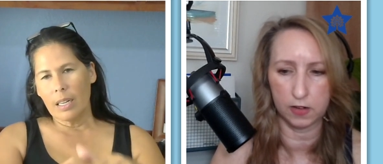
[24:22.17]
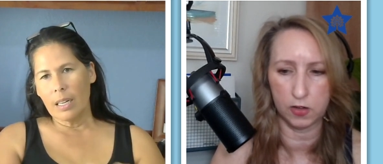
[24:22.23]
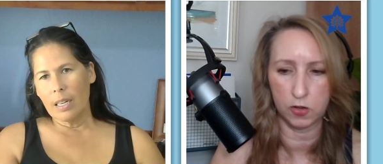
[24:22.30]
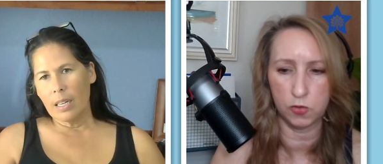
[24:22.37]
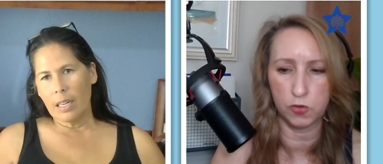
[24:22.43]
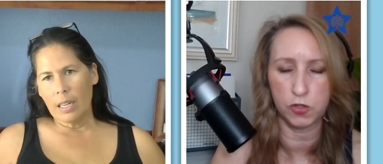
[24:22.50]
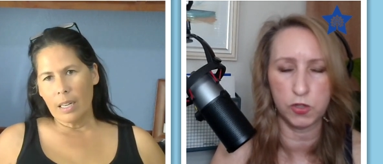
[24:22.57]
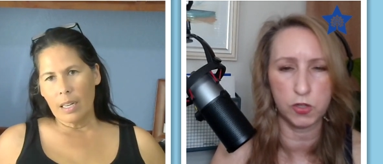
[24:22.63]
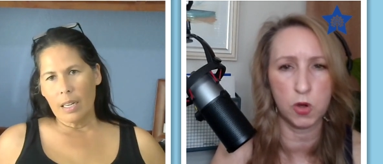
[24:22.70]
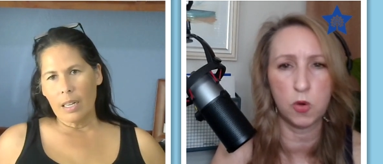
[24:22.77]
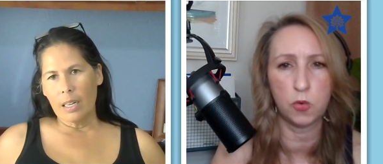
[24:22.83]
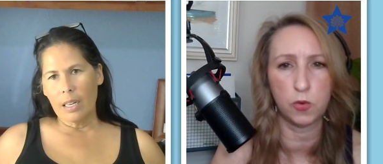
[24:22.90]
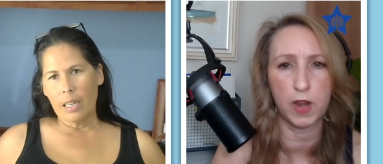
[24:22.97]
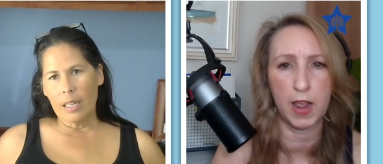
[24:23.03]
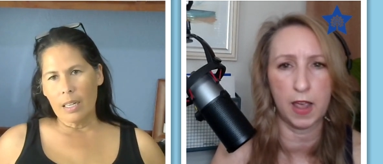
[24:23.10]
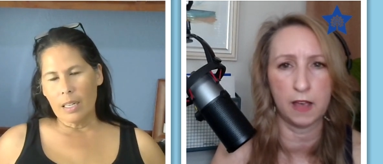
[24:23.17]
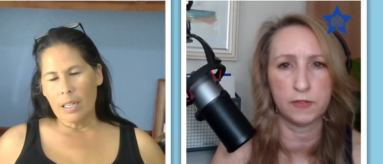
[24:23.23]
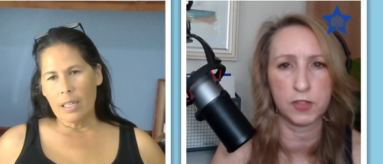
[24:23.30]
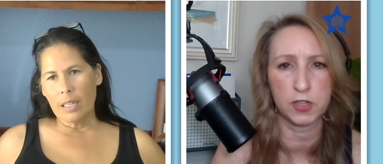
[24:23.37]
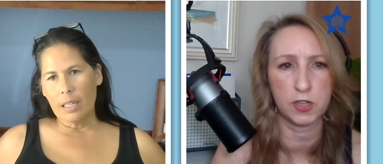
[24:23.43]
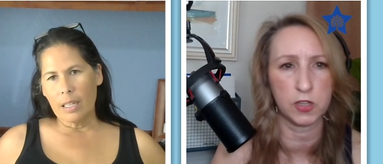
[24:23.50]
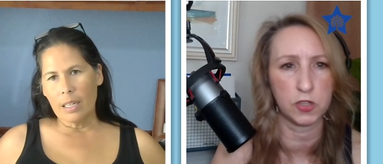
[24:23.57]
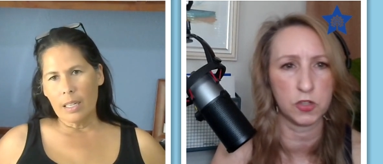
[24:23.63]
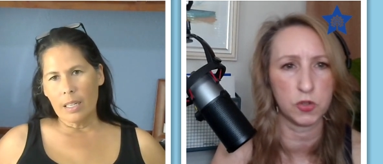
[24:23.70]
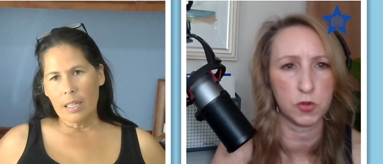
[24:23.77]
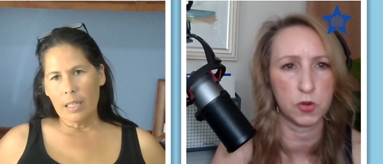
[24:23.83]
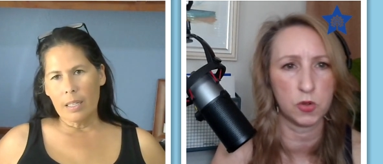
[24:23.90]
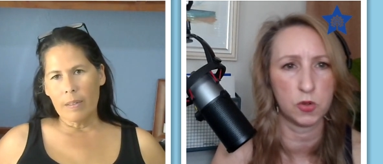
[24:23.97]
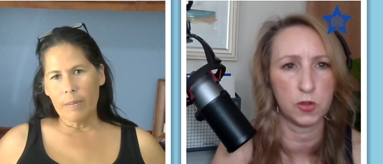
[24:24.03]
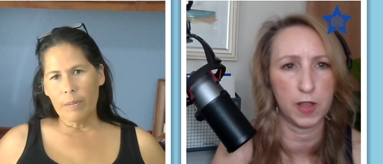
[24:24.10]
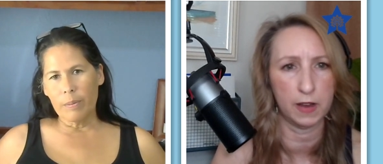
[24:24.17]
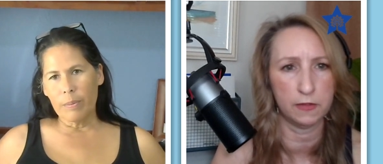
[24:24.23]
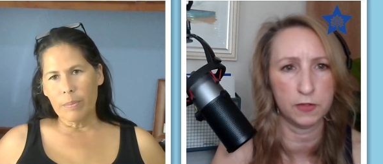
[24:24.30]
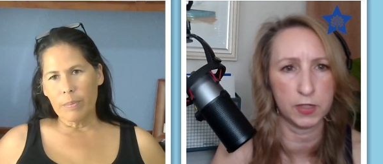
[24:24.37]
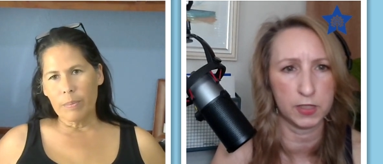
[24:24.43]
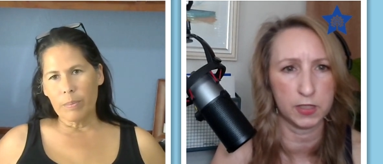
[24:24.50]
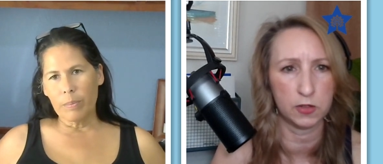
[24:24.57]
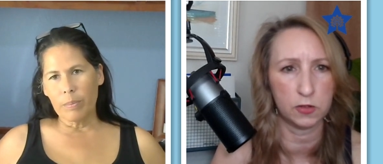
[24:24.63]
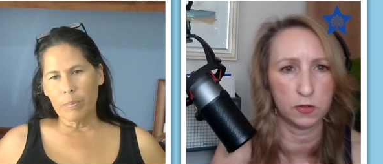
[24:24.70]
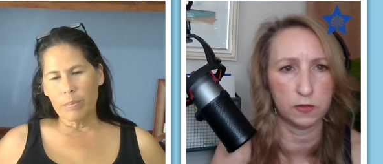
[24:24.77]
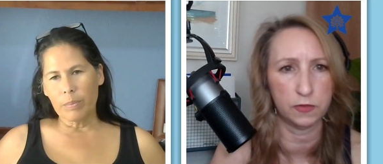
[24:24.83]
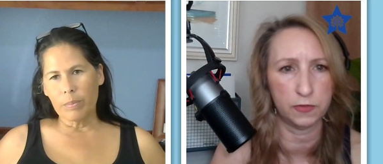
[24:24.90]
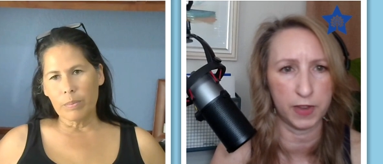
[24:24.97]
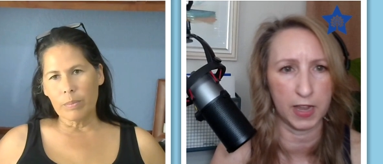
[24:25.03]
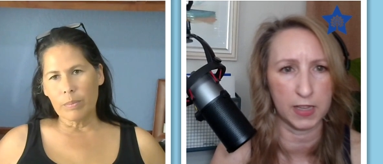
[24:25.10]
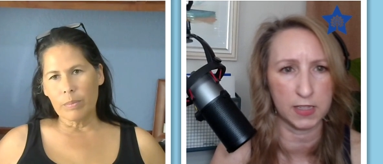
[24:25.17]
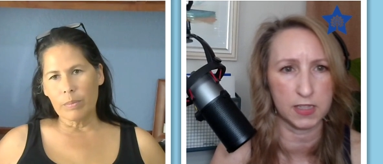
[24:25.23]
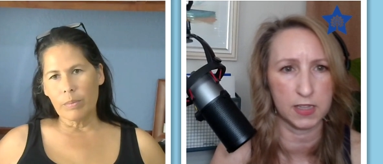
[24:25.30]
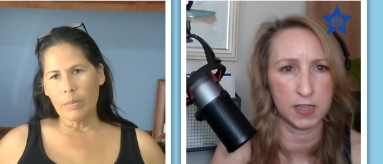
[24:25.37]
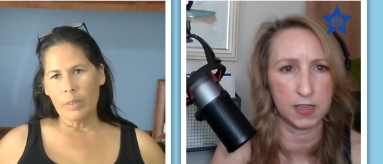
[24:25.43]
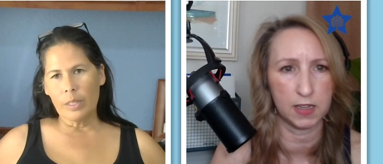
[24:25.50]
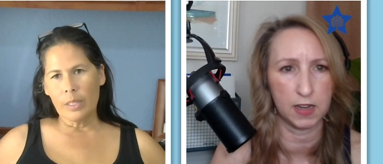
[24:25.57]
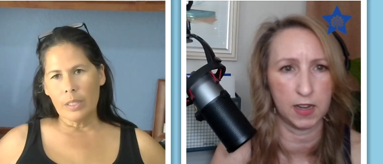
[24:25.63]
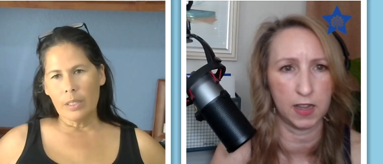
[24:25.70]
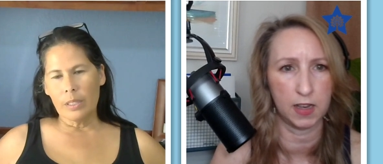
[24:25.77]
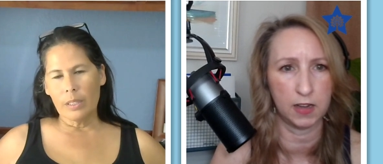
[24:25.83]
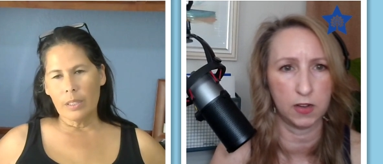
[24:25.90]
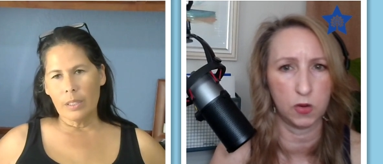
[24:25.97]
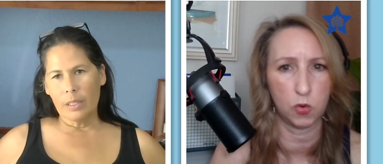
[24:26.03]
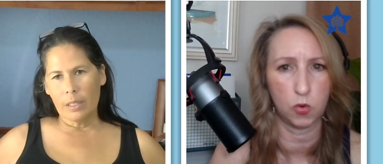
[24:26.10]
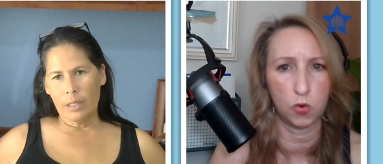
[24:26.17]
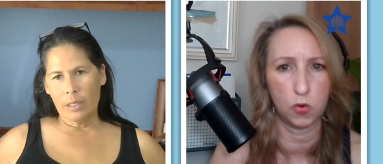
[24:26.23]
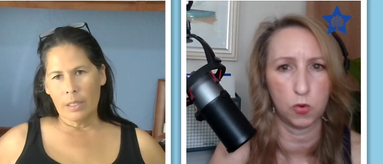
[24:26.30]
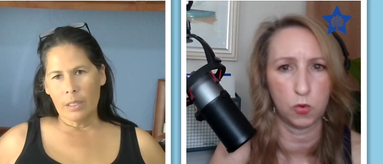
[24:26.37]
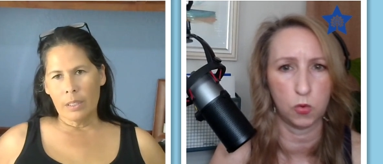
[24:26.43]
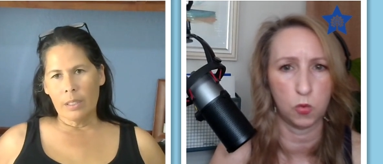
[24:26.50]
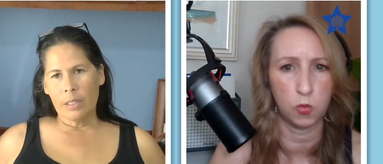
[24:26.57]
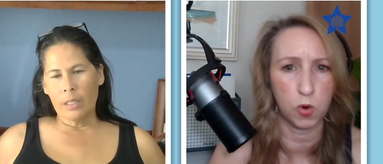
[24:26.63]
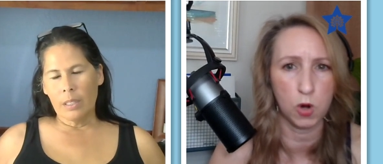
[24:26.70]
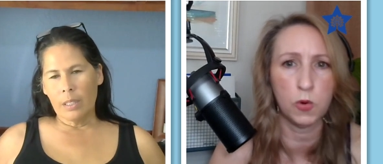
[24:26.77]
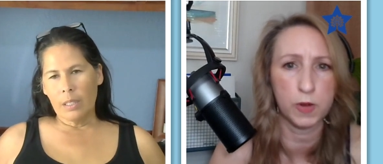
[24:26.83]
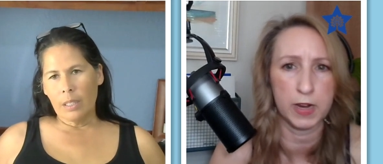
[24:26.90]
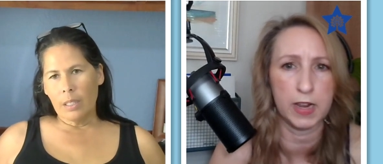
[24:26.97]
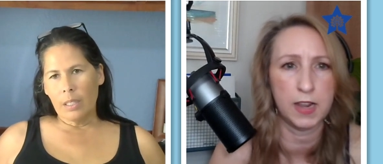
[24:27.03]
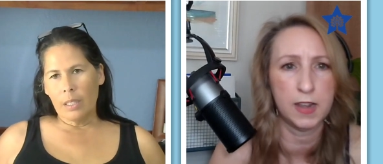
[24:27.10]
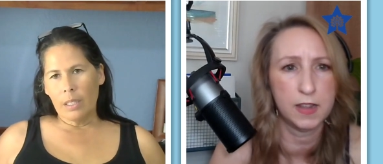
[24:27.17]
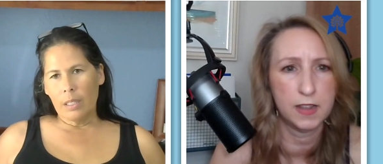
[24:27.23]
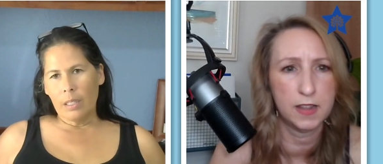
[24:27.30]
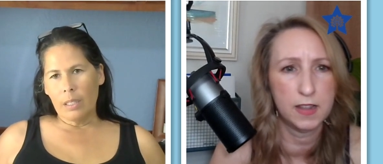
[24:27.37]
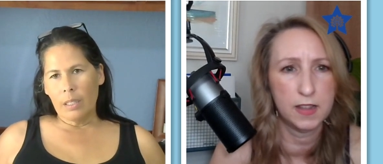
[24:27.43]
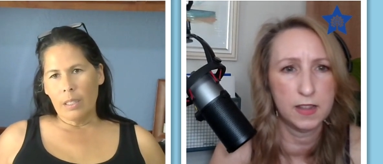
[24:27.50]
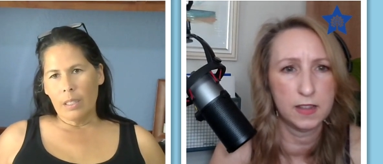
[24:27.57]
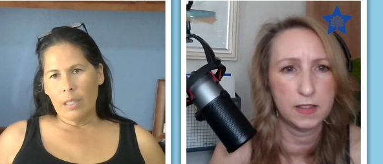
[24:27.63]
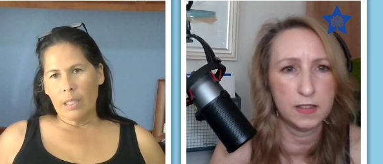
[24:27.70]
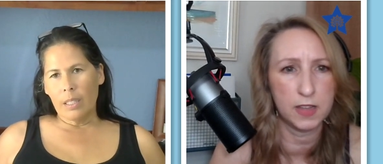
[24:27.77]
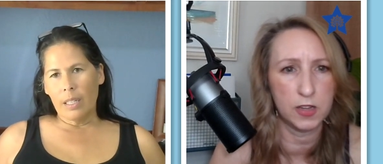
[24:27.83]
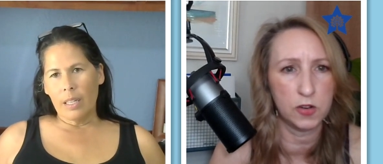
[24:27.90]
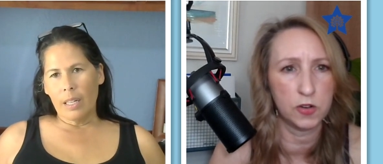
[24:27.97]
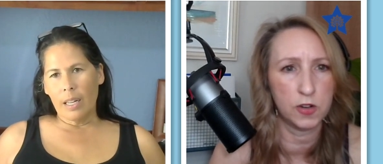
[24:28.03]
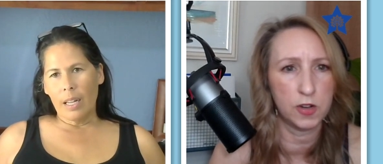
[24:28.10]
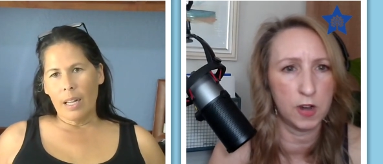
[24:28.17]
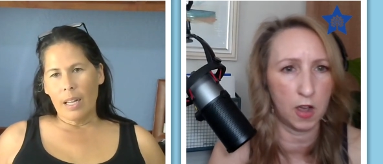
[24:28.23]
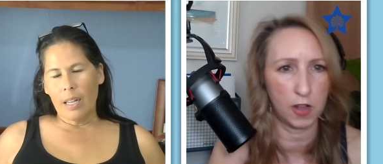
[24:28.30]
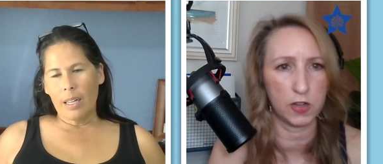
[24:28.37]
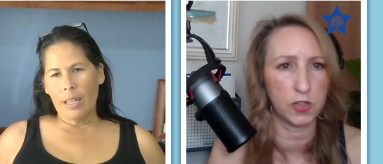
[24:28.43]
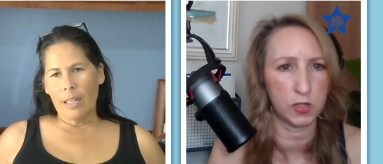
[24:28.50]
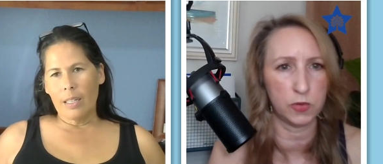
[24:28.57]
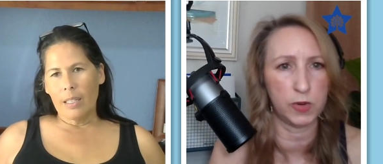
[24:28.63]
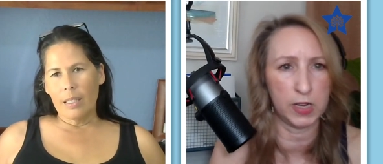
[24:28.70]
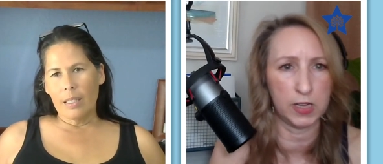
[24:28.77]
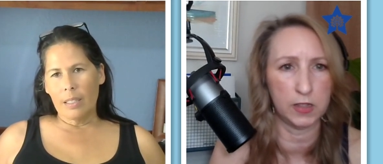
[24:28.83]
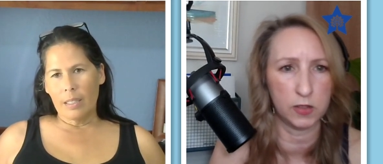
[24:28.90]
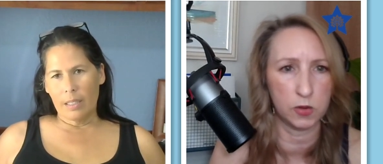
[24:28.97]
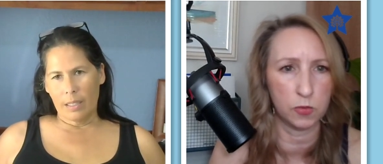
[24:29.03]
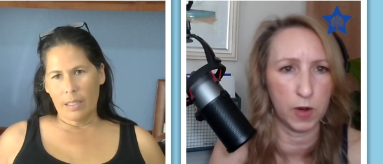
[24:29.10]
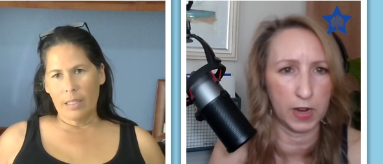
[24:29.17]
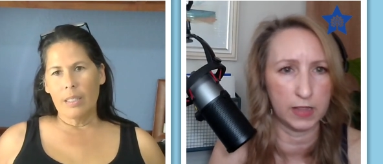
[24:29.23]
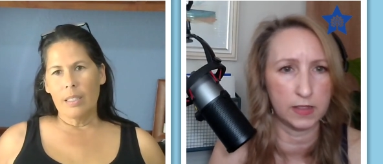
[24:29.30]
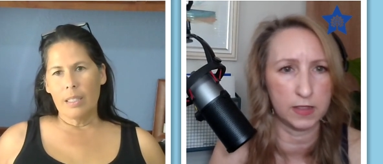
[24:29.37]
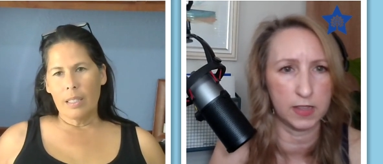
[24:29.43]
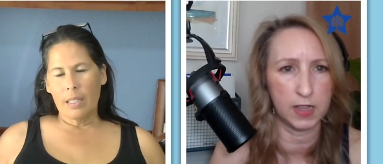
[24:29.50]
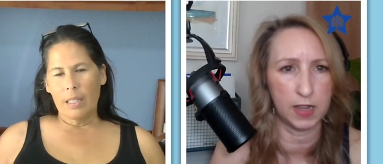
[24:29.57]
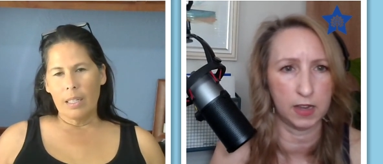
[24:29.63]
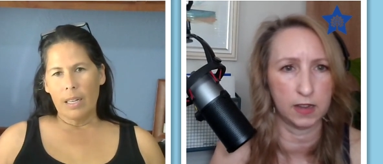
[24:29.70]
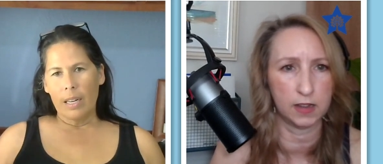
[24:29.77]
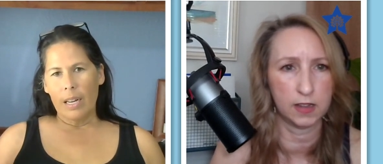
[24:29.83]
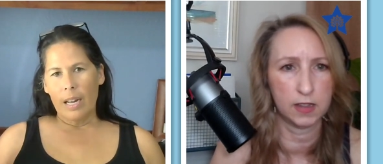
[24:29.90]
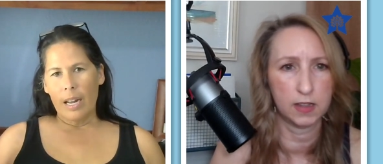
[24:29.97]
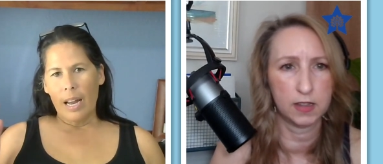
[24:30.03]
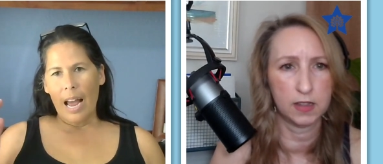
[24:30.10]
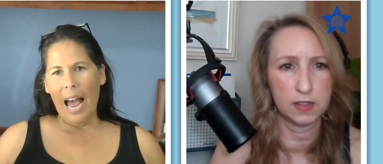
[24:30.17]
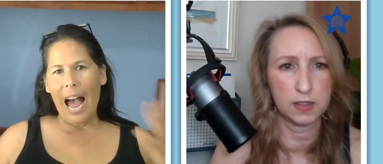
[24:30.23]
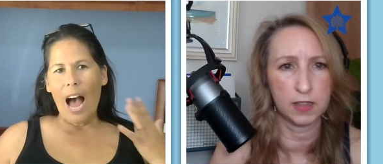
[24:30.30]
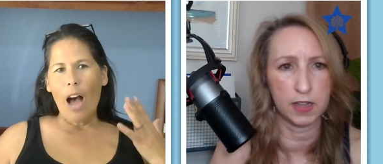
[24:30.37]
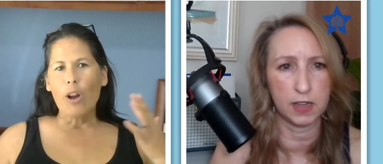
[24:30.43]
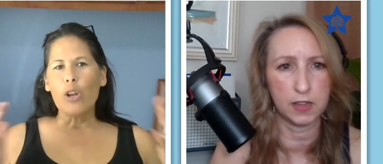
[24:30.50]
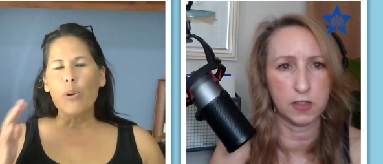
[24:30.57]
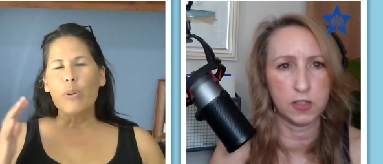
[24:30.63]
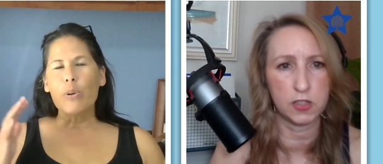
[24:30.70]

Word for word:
Speaker 1: you don't have to control every little facet and worry that you're not doing the right thing. How like, do